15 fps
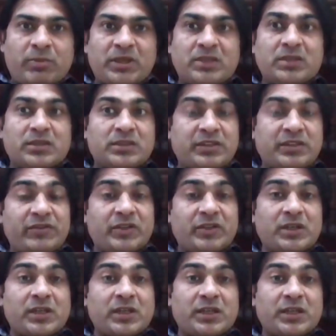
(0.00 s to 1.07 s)
But
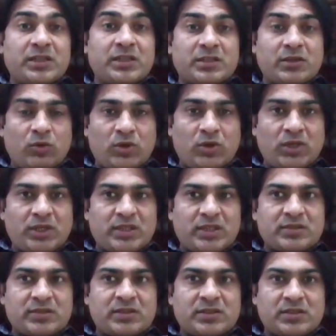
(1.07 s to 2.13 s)
definitely in local
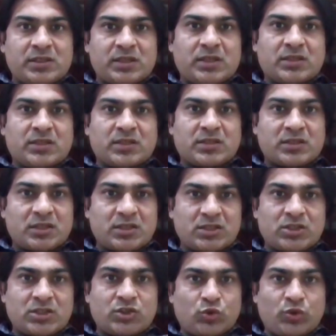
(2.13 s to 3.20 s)
anesthesia the
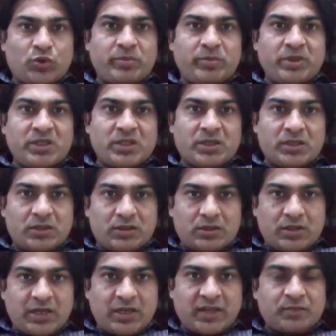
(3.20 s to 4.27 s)
surgeon should be
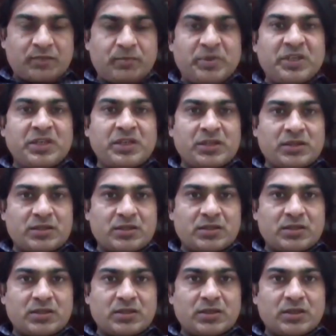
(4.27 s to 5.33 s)

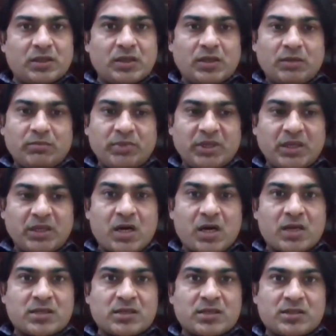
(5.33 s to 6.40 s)
experienced,
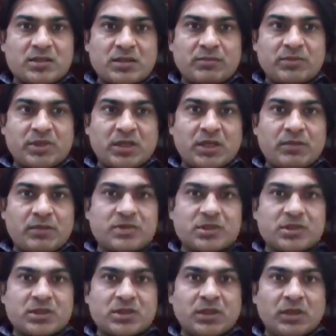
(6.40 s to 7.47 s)
because sometimes
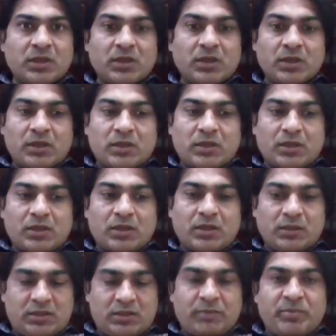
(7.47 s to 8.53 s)

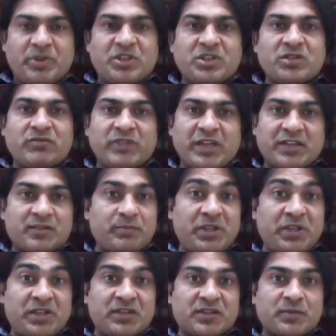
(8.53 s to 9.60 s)
the patient will
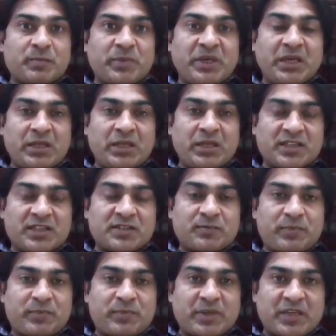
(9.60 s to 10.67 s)
experience pain,
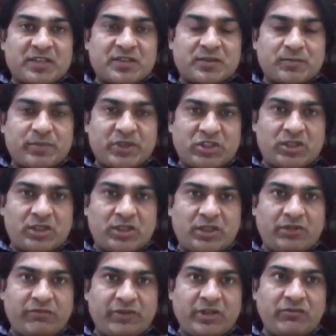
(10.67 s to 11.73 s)

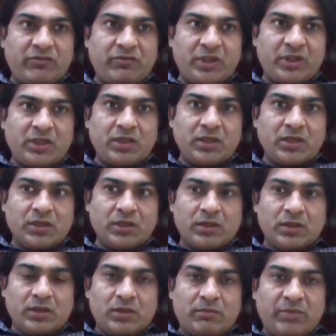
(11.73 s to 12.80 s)
especially when we
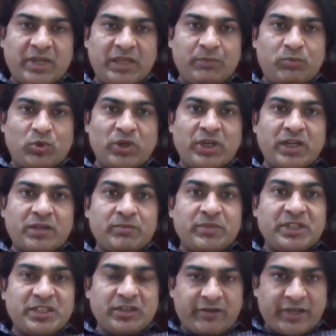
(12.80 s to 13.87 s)
manipulate
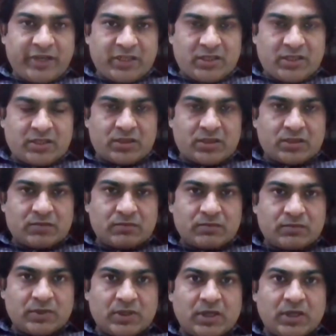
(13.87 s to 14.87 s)
medial rectus.